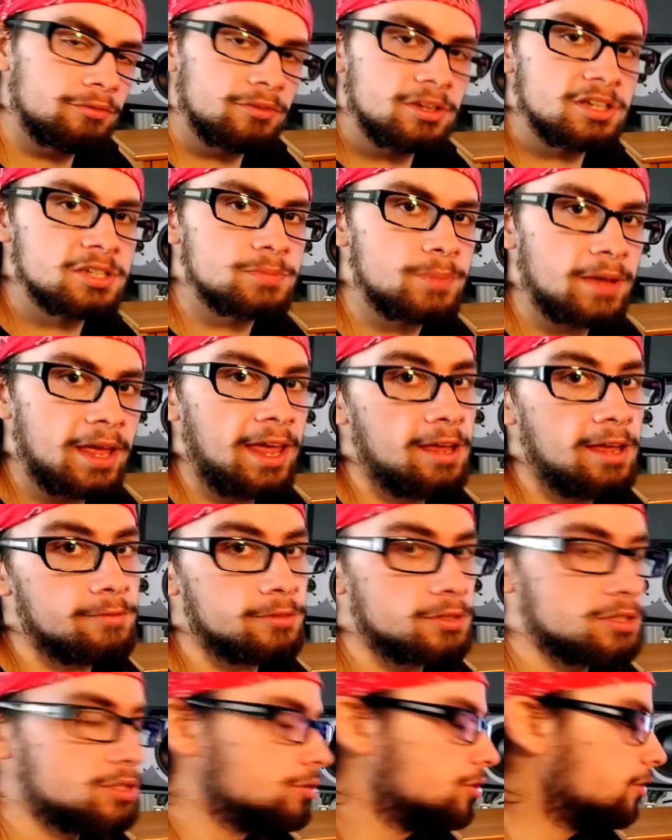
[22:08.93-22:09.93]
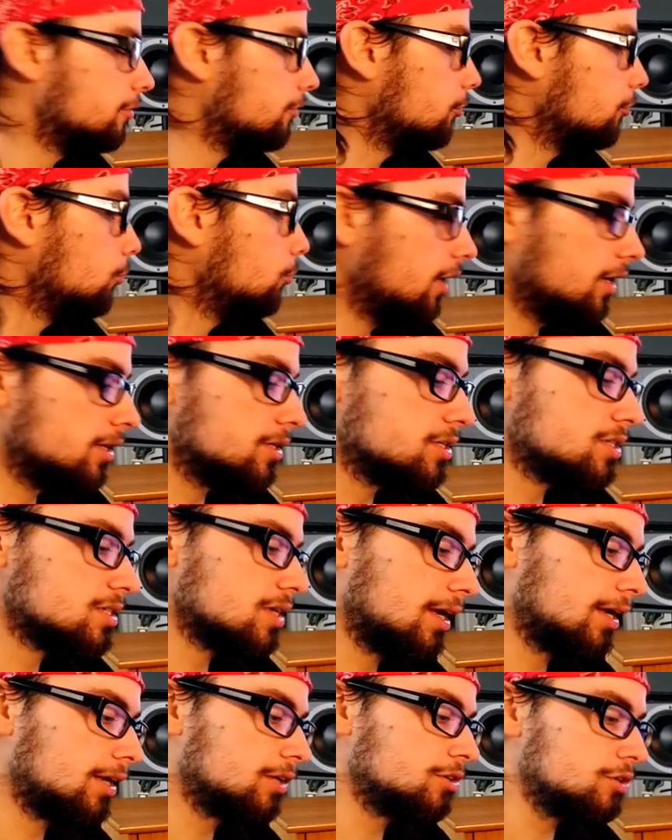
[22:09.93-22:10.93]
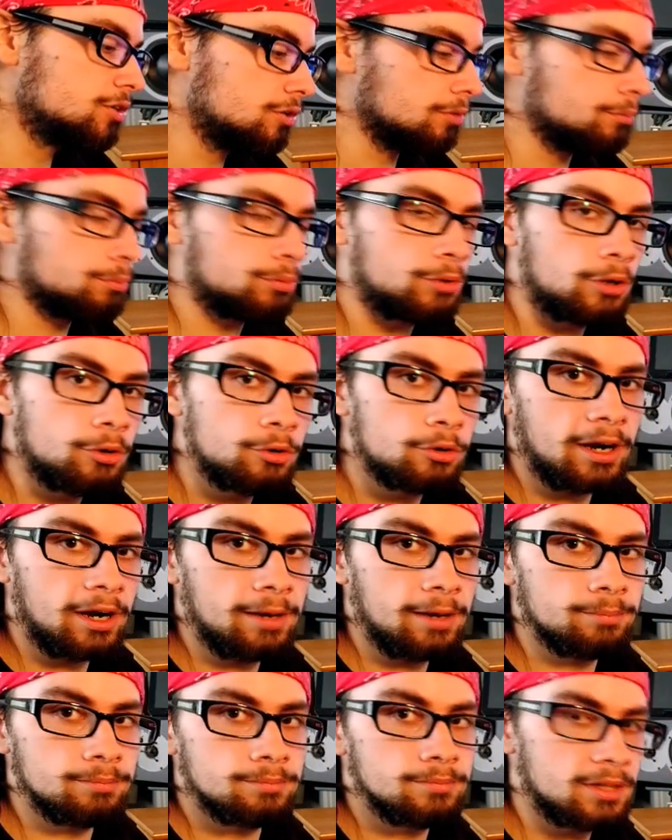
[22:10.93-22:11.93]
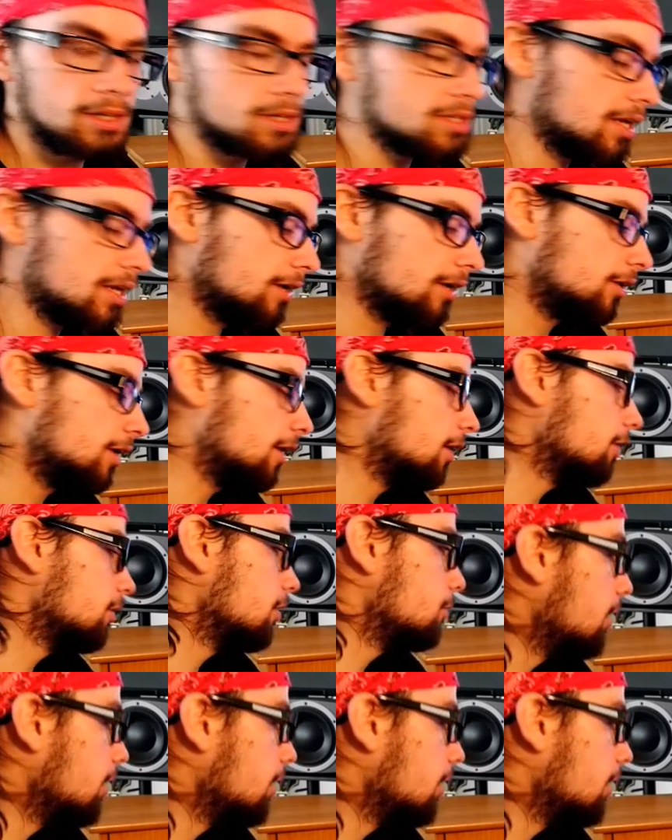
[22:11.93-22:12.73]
of these behave in 2 different ways, and you can program exactly how they